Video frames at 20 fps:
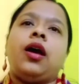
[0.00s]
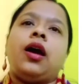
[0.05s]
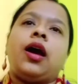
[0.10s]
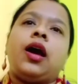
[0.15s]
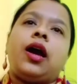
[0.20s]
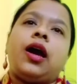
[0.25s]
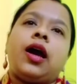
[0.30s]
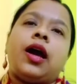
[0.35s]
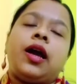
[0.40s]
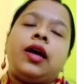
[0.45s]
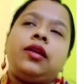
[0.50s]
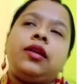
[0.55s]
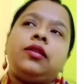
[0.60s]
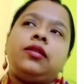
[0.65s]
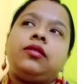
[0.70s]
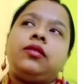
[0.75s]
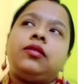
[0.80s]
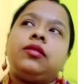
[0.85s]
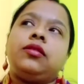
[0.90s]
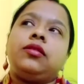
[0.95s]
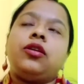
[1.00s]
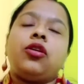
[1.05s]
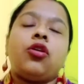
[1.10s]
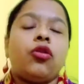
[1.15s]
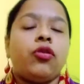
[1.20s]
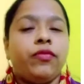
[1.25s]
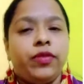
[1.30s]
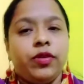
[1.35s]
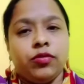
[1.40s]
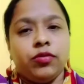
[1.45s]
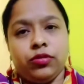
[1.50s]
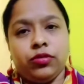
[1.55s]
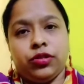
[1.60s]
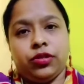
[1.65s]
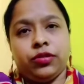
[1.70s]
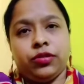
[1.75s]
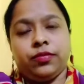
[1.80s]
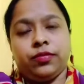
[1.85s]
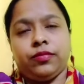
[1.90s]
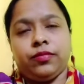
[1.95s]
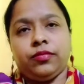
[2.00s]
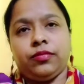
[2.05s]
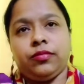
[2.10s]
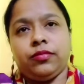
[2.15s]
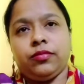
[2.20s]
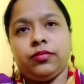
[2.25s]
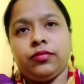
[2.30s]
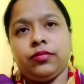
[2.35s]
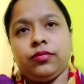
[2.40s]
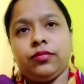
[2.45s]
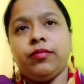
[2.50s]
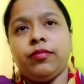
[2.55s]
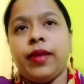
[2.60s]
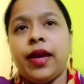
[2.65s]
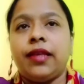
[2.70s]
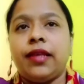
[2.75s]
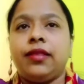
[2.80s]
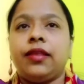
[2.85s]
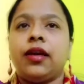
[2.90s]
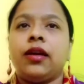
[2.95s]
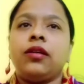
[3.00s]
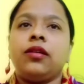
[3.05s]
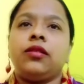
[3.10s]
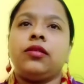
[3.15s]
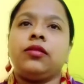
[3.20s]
And the ovules make the,